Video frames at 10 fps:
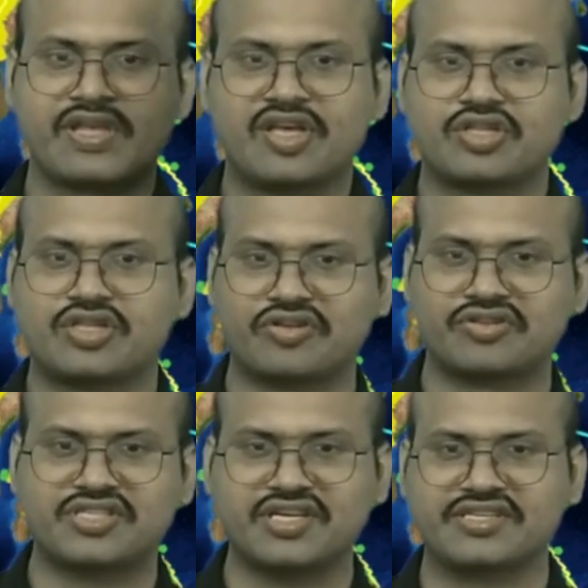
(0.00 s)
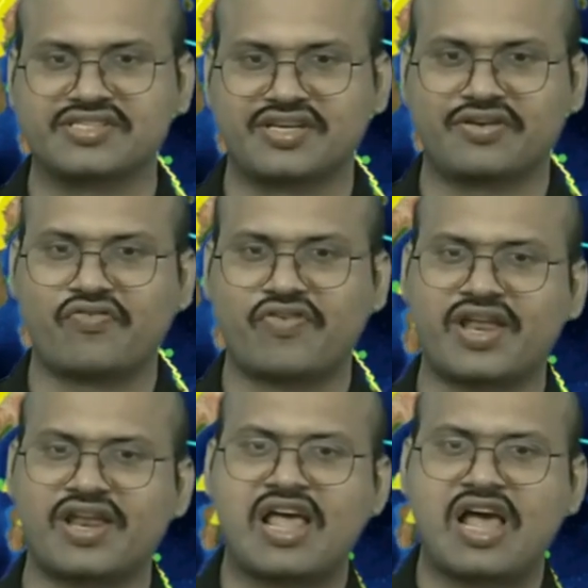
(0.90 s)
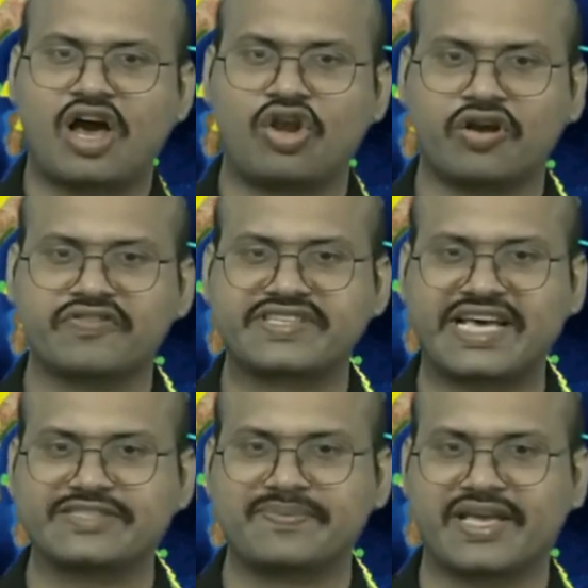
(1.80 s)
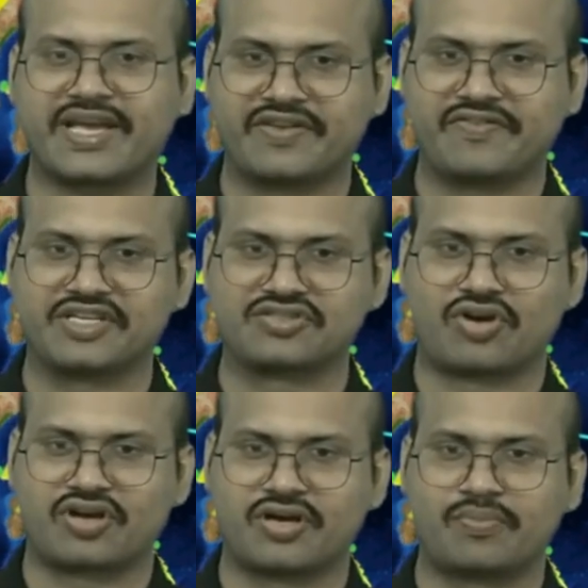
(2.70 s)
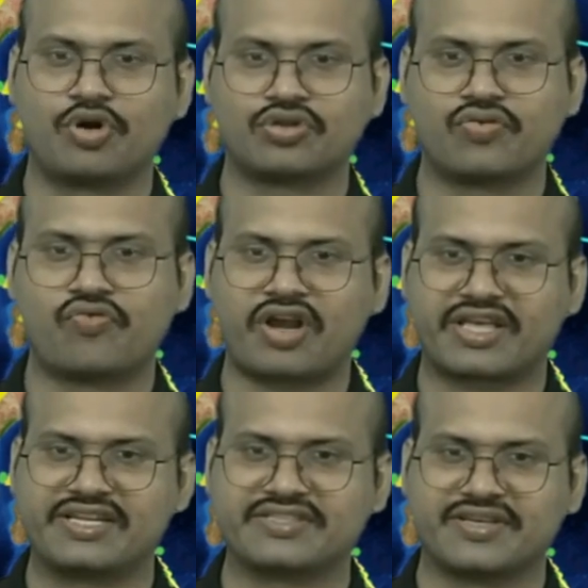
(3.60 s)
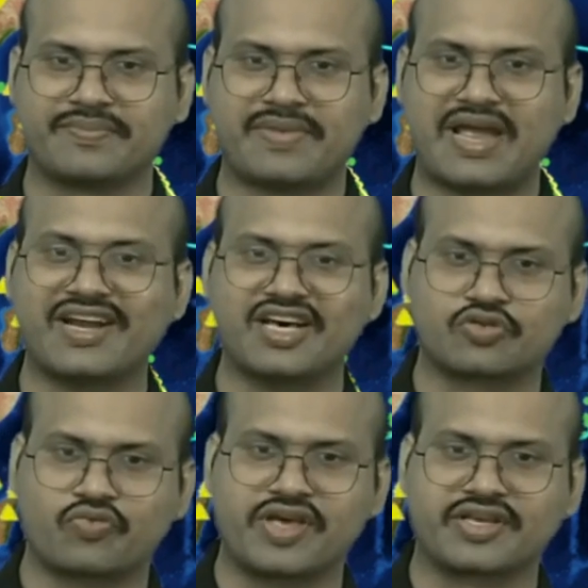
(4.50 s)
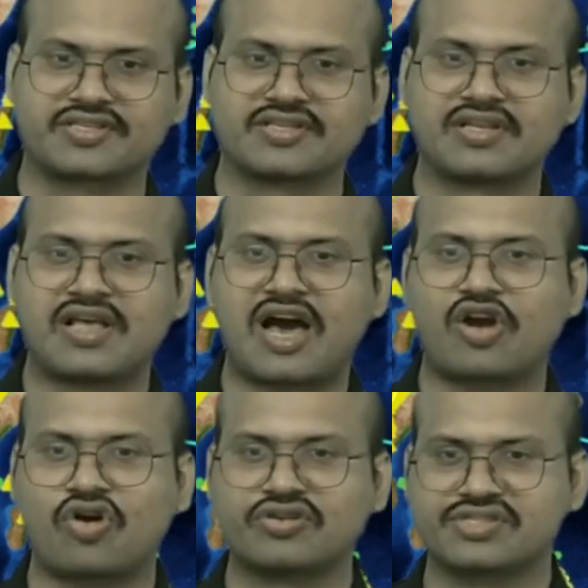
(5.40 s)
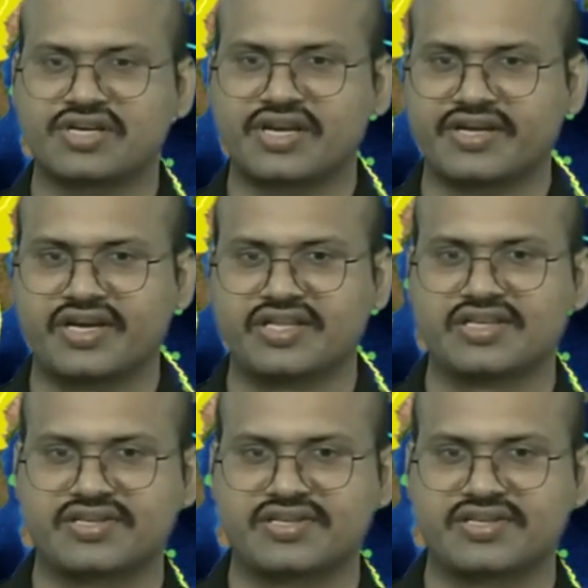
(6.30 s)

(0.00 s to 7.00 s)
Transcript: Now this is a region where a lot of seismic activities occur. Both volcanism and earthquakes are concentrated in this